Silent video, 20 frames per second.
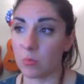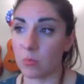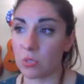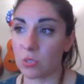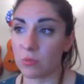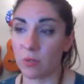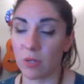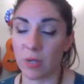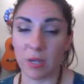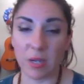
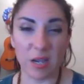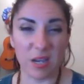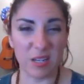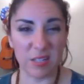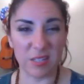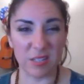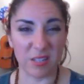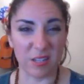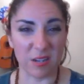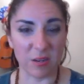So I kind
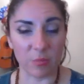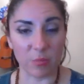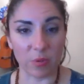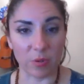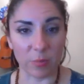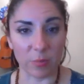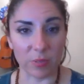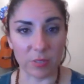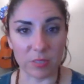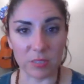of did that on
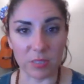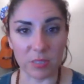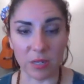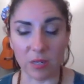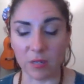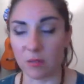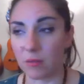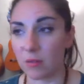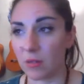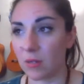purpose
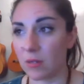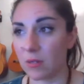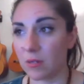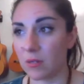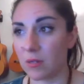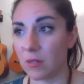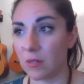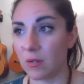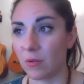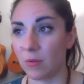and,
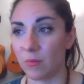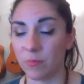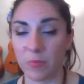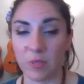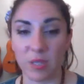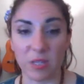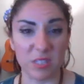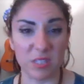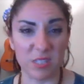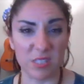
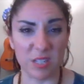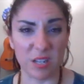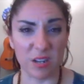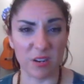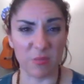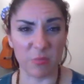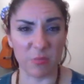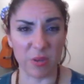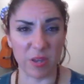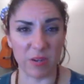gets us
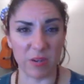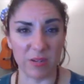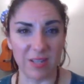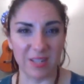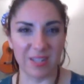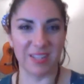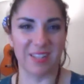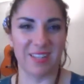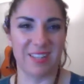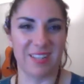out of bed.
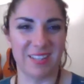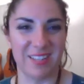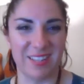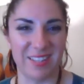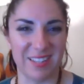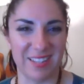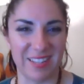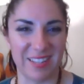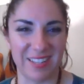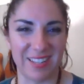
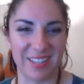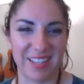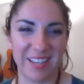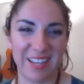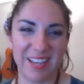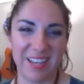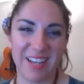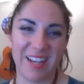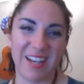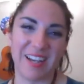
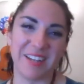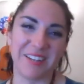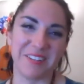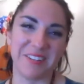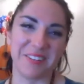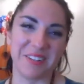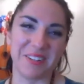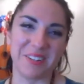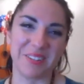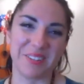I
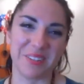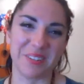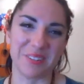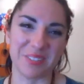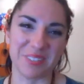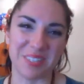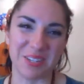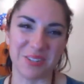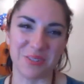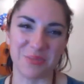know I need a
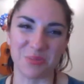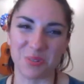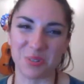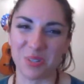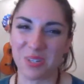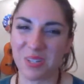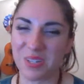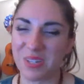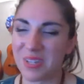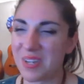little
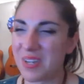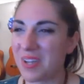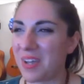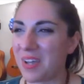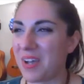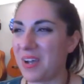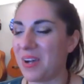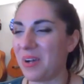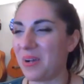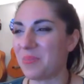schedule.
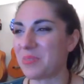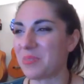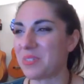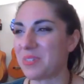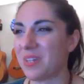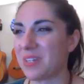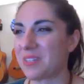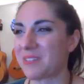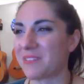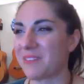
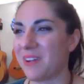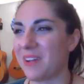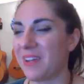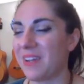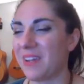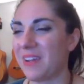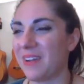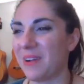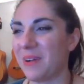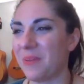So that's
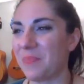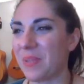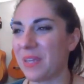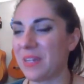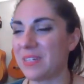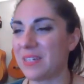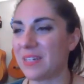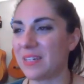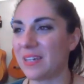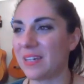why
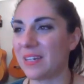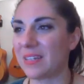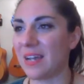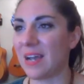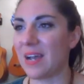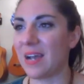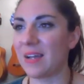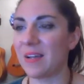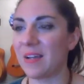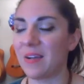I did it like
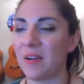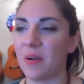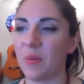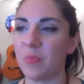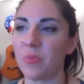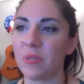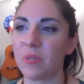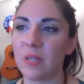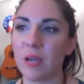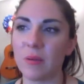that.
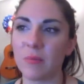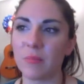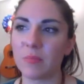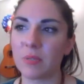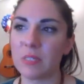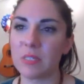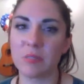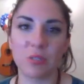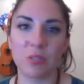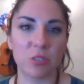But that
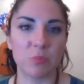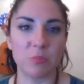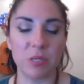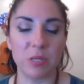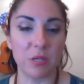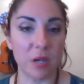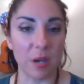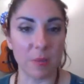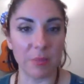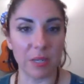is just
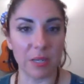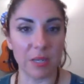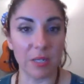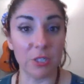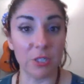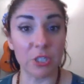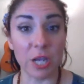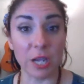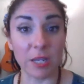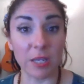me coming
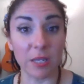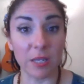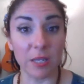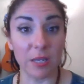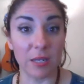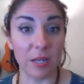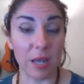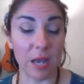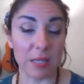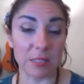in, checking
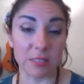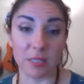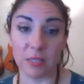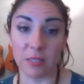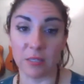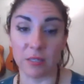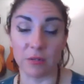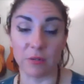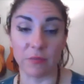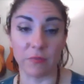in,
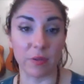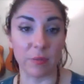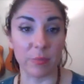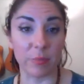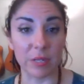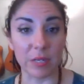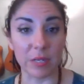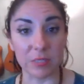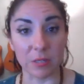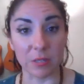asking, if
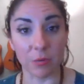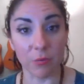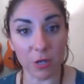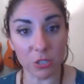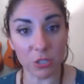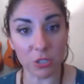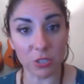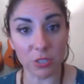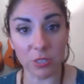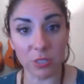anybody has any
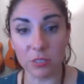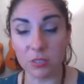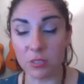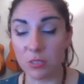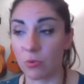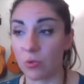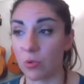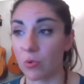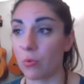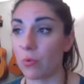questions,
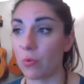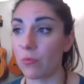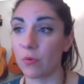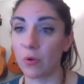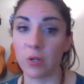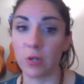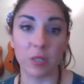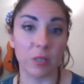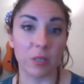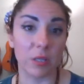you want to go
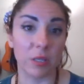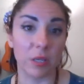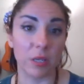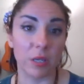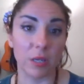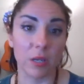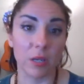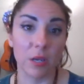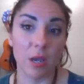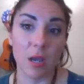over
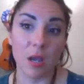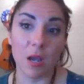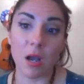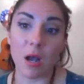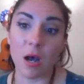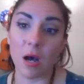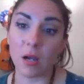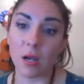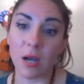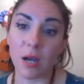anything.
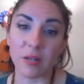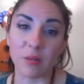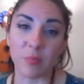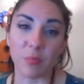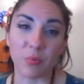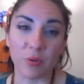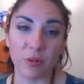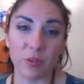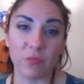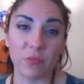I'll kind
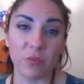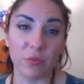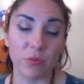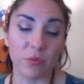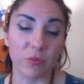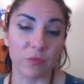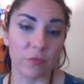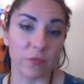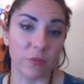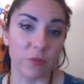of preview
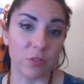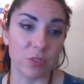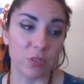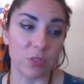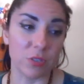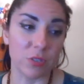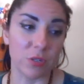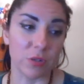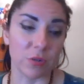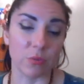the
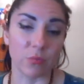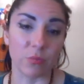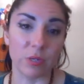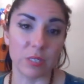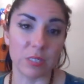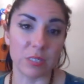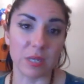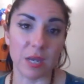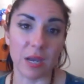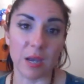first, the
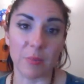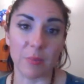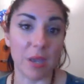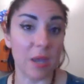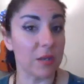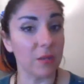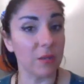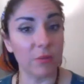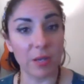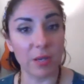week's lab
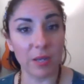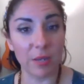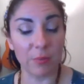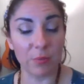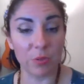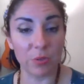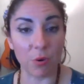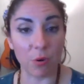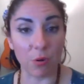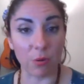anyway
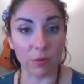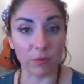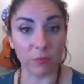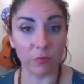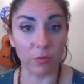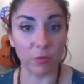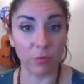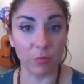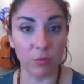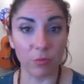with all
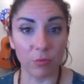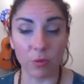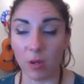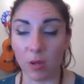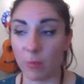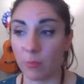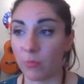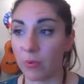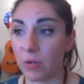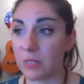of you
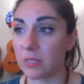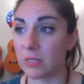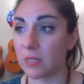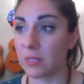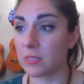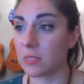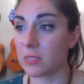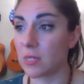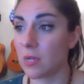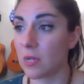
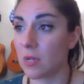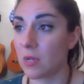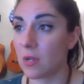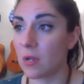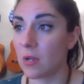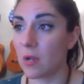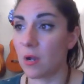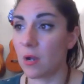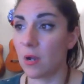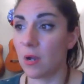present.
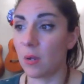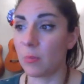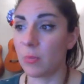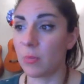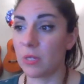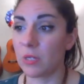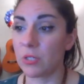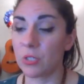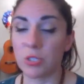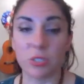
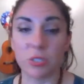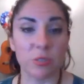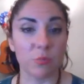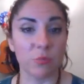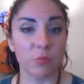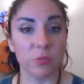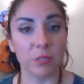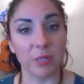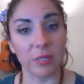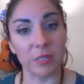And it's just a
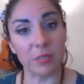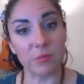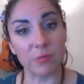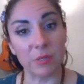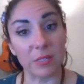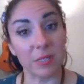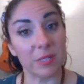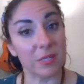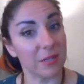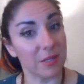really nice
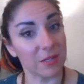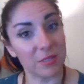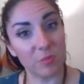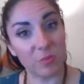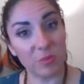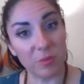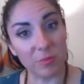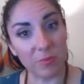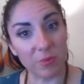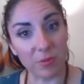way to connect to
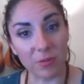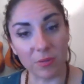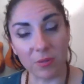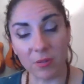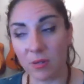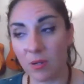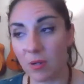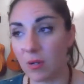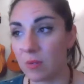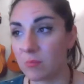people.
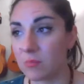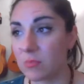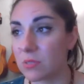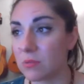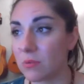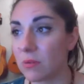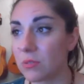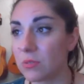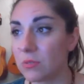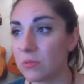
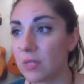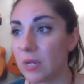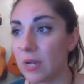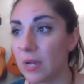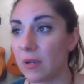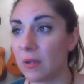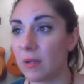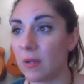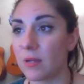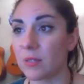So I'll do
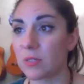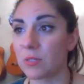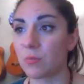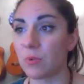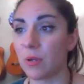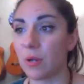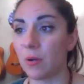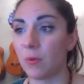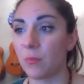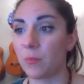that as
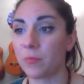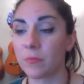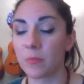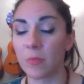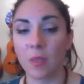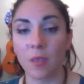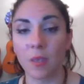well.